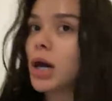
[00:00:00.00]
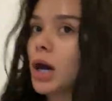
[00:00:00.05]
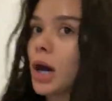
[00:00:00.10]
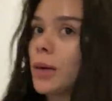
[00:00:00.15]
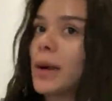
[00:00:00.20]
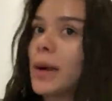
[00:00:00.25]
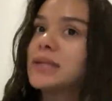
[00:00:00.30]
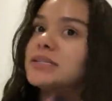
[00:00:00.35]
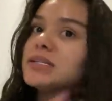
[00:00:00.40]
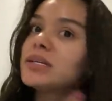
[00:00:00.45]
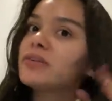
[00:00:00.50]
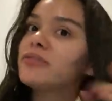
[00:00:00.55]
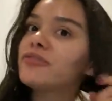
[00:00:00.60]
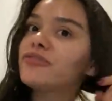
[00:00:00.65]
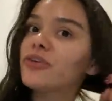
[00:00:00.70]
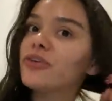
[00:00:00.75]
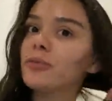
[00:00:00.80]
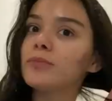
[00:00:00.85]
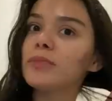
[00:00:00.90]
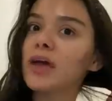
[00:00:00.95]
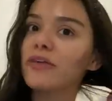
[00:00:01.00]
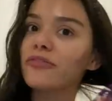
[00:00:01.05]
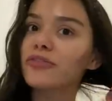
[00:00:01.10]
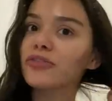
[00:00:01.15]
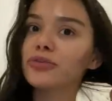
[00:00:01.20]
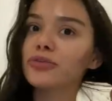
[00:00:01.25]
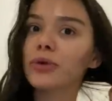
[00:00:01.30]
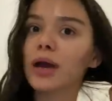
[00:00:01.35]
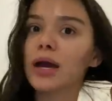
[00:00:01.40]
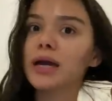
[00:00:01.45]
Um, I didn't film that for
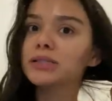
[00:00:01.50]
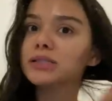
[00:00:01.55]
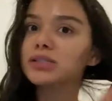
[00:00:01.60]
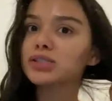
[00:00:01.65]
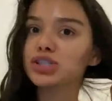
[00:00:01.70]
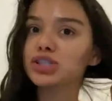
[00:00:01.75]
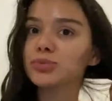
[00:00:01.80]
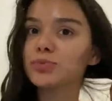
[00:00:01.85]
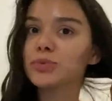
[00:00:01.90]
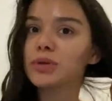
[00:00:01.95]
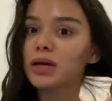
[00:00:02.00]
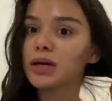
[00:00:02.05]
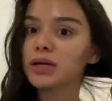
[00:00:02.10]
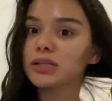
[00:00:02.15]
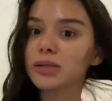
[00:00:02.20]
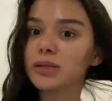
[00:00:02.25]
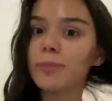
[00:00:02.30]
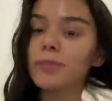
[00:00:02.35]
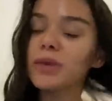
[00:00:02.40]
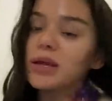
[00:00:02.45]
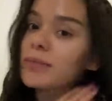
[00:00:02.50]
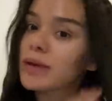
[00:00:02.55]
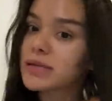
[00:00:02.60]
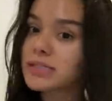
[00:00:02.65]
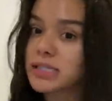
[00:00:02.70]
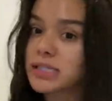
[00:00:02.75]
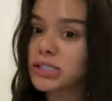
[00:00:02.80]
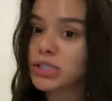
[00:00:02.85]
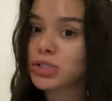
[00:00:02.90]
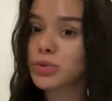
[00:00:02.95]
you guys just because me and my
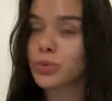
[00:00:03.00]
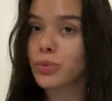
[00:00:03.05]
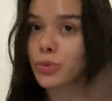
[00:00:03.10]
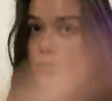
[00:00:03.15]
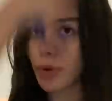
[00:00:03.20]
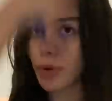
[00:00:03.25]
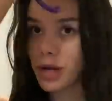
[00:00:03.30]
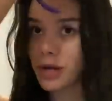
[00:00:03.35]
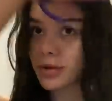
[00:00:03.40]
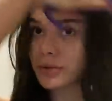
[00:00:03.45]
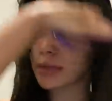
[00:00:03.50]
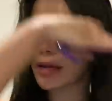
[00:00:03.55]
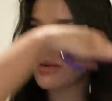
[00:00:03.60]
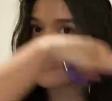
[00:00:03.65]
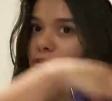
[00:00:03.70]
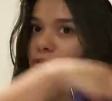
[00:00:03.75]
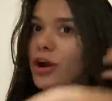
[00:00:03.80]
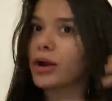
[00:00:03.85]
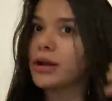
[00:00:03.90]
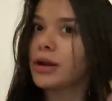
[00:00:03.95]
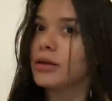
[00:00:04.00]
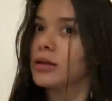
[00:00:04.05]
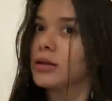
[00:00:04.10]
sister were running late for our nail